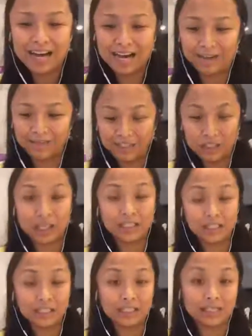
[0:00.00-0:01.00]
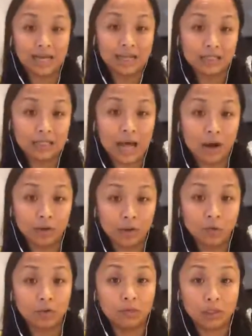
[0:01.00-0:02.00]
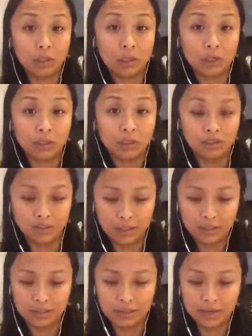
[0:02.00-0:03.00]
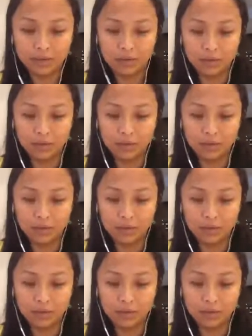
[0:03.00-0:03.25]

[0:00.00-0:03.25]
the chances that's how it will recharge you next day